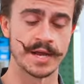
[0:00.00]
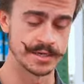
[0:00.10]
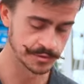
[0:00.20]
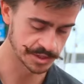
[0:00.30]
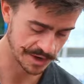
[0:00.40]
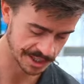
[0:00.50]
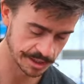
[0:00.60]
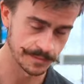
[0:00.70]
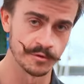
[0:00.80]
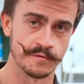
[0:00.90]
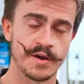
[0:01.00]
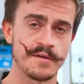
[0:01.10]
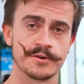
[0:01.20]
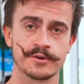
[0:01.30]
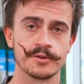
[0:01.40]
and you'll scratch up your
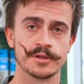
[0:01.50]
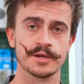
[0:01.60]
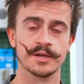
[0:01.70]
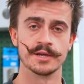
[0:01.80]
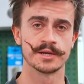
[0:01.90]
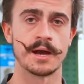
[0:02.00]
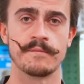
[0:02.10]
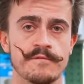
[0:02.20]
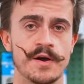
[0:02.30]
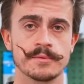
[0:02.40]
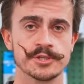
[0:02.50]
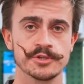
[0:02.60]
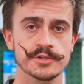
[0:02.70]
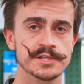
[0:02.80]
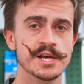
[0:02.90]
$500 carbon fiber
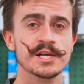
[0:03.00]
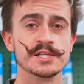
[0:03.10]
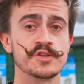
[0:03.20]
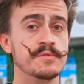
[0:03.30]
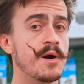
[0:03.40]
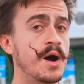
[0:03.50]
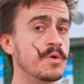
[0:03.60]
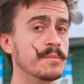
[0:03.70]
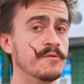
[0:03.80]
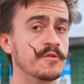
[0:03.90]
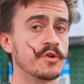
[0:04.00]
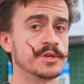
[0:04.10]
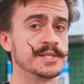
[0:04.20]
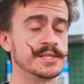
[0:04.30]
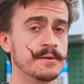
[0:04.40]
shoes. So you might want to move across
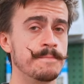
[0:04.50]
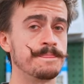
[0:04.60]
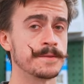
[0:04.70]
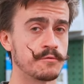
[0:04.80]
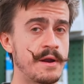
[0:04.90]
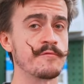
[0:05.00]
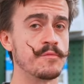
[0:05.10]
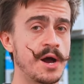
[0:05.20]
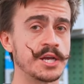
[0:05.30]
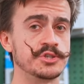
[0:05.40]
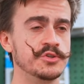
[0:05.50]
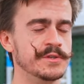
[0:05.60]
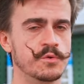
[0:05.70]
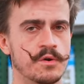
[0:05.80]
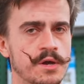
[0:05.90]
to some gravel bike
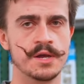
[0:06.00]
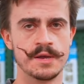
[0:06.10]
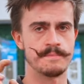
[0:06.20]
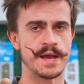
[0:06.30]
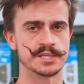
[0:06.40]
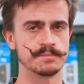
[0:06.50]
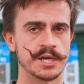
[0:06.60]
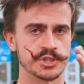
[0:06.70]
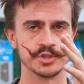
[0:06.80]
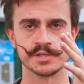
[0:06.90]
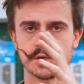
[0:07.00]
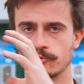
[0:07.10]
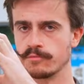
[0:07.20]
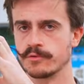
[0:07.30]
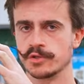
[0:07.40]
shoes or mountain bike shoes. I
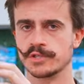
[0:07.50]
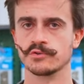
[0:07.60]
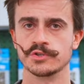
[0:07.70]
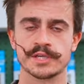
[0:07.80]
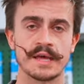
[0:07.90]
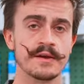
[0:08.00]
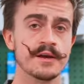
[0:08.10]
group those two together